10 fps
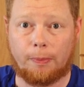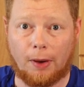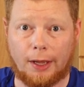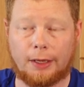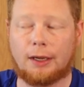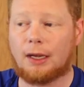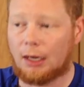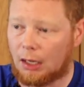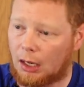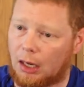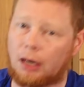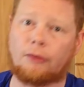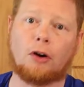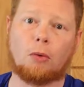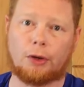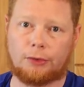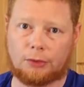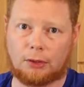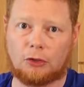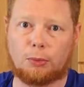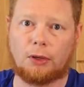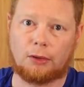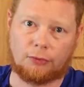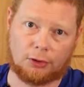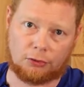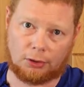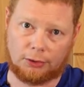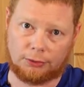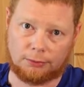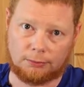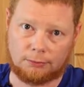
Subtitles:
But everyone's going to smell your French fries.